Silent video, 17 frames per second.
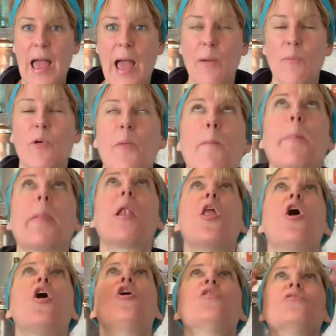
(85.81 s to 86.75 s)
And what
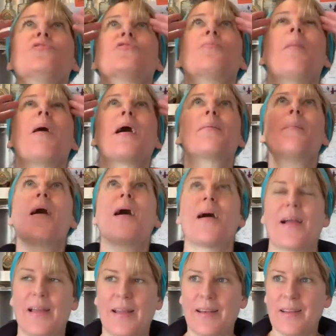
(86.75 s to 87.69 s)
blows my
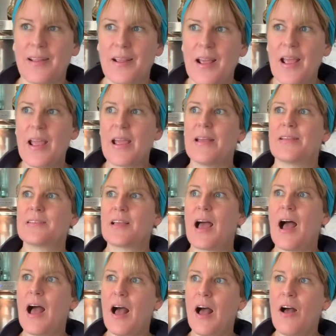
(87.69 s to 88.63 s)
mind is
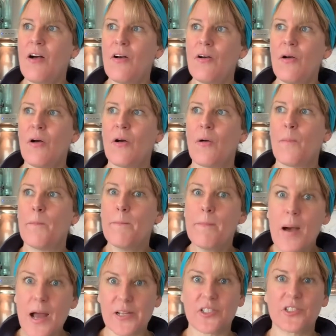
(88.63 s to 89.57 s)
how
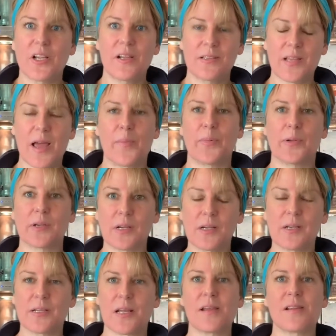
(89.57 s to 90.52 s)
much has happened
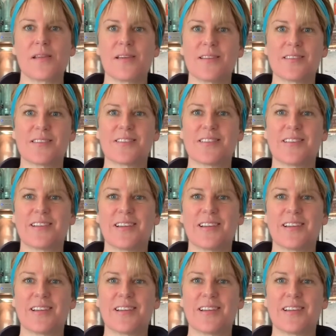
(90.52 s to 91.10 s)
in 10 years.